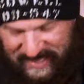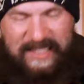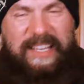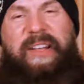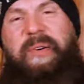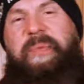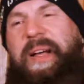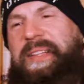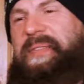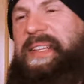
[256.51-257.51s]
You know,
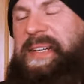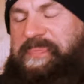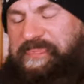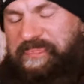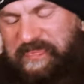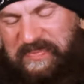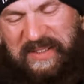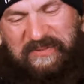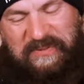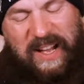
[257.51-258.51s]
one of the
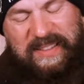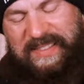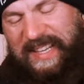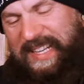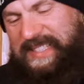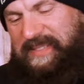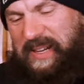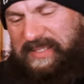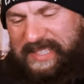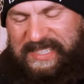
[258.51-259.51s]
fun things
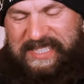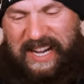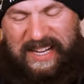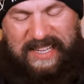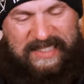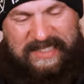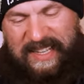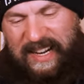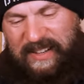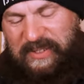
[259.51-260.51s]
about this jacket
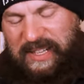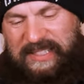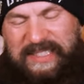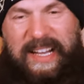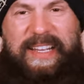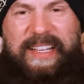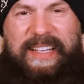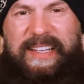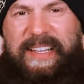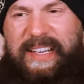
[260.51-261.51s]
that I really like
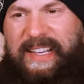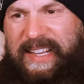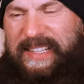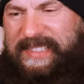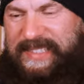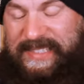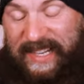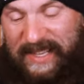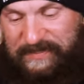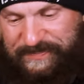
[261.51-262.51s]
is
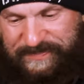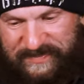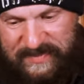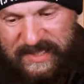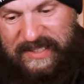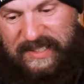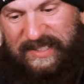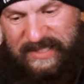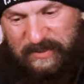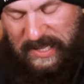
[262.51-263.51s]

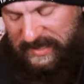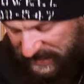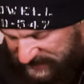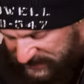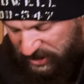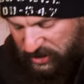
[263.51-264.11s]
it's quite nice and